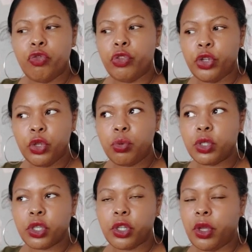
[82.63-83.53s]

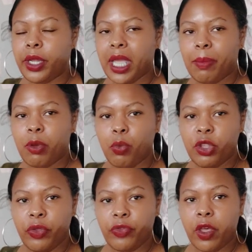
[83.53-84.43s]
Renewals can only happen
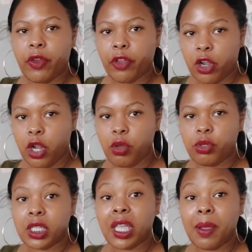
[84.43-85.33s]
when you've
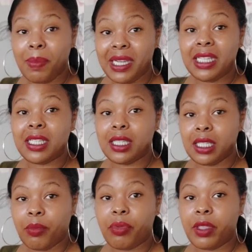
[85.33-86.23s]
completed
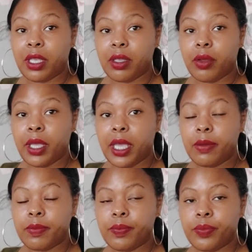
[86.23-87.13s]
something, okay?